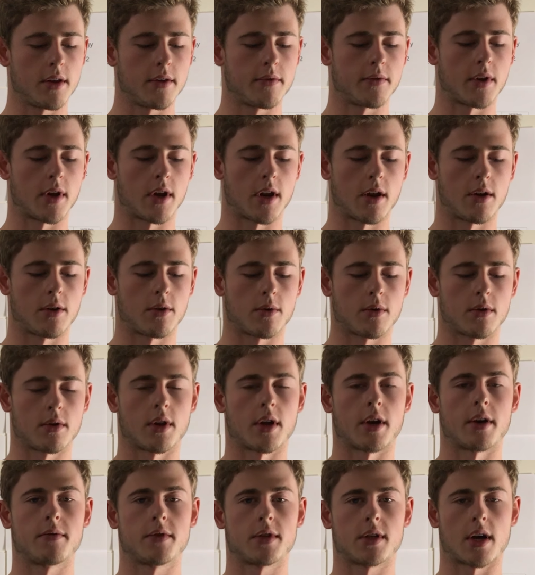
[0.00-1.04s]
lived an indoor
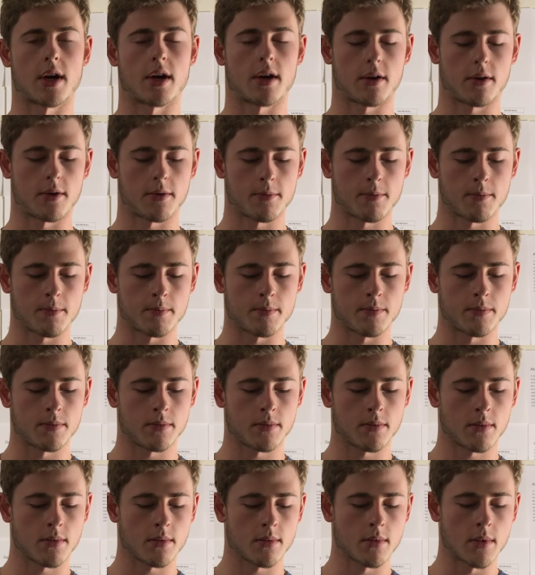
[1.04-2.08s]
lifestyle.
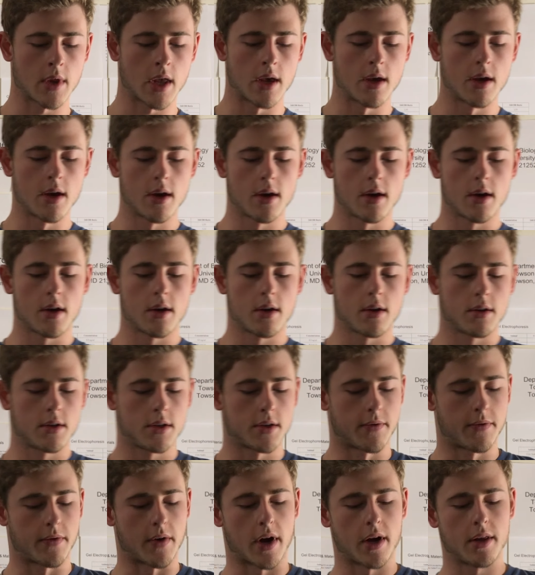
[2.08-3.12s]

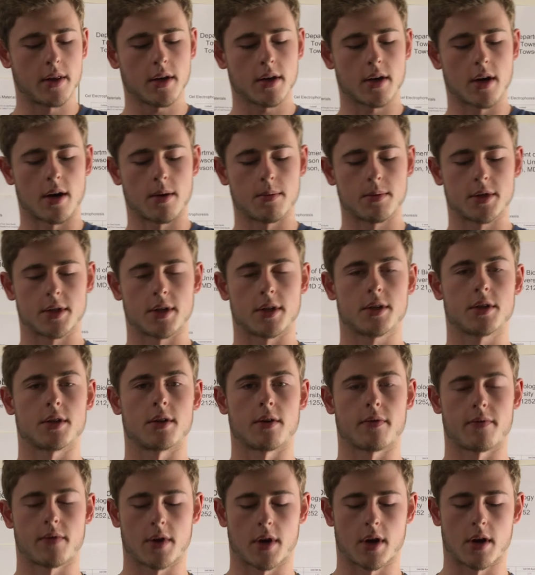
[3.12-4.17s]
To find the
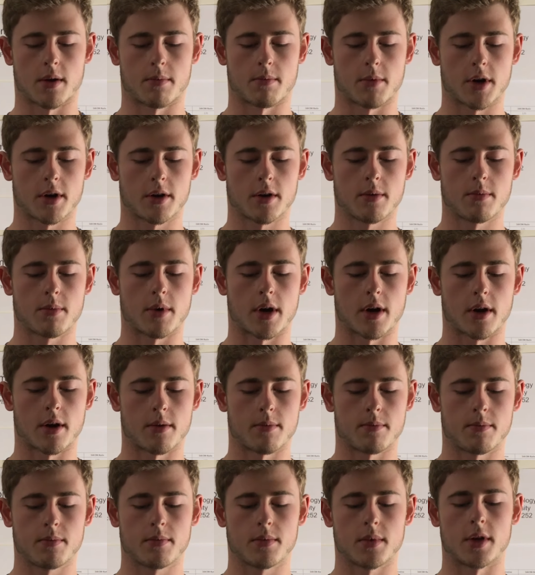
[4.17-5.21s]
composition of the gut
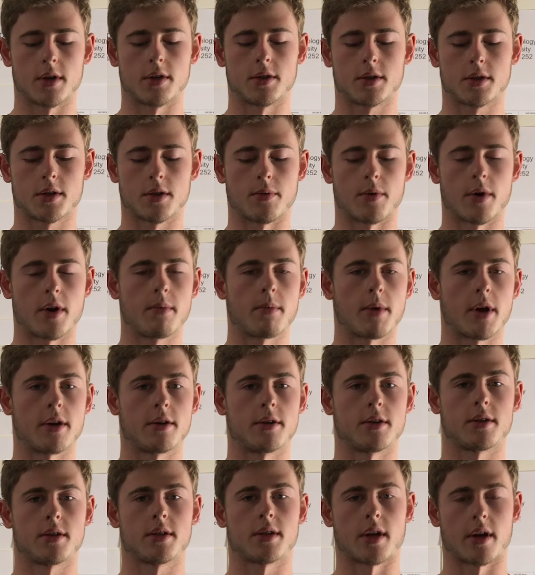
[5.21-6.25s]
microbiome, there's 3
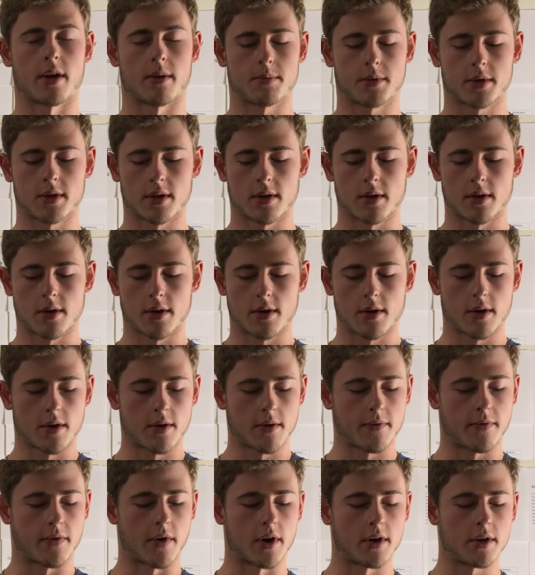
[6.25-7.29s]
major steps.
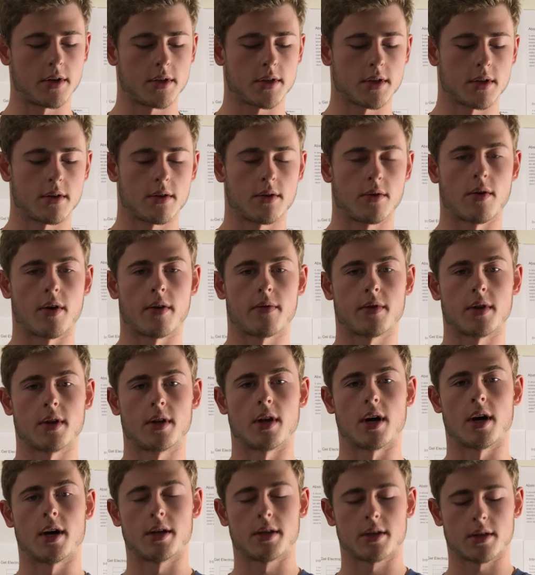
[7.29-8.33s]
First, you have to
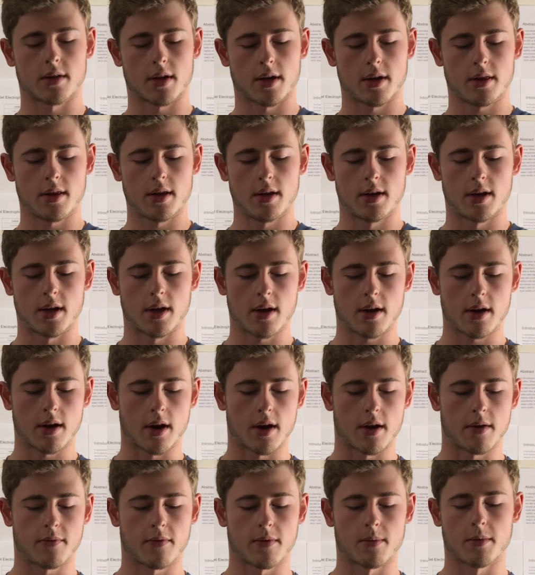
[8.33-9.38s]
isolate the
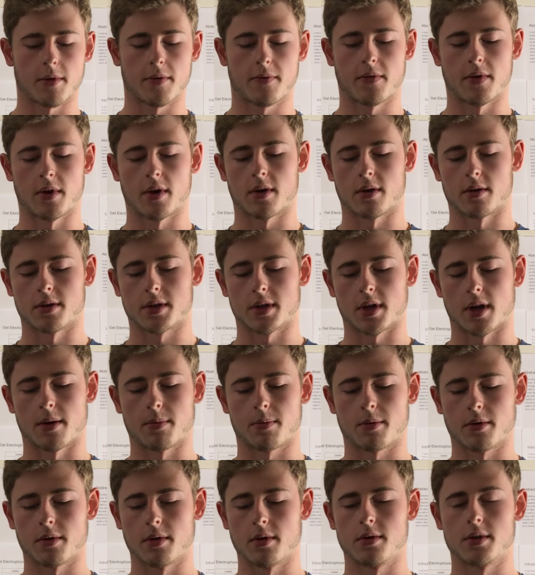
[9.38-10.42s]
DNA from the fecal
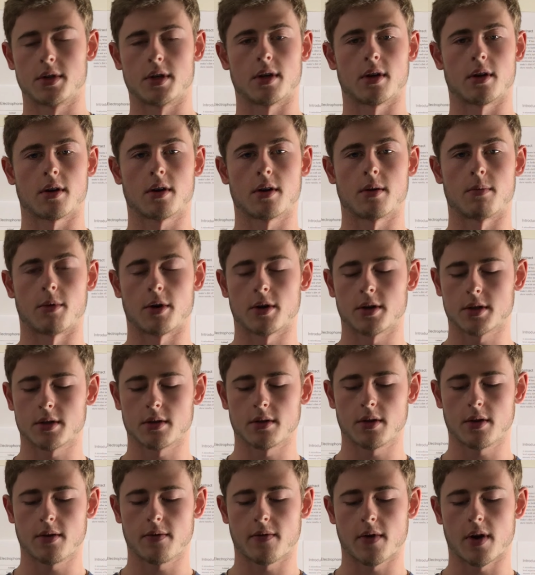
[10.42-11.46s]
sample using a
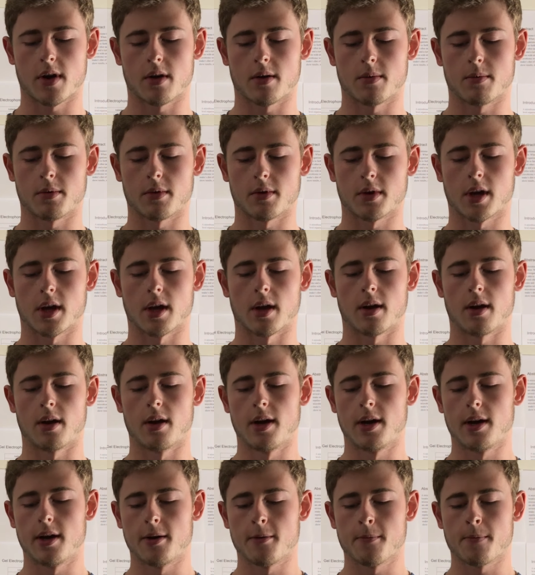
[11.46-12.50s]
commercially available kit,
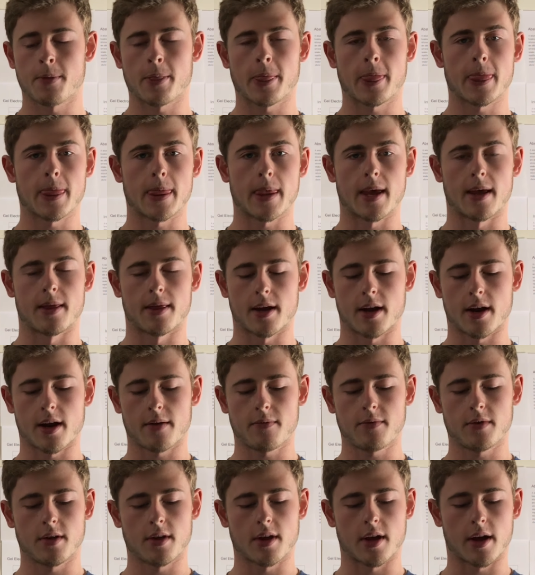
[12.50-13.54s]
and then
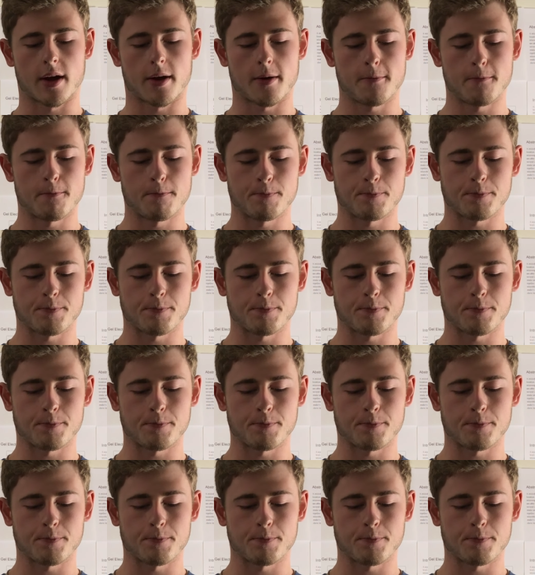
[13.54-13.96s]
after that,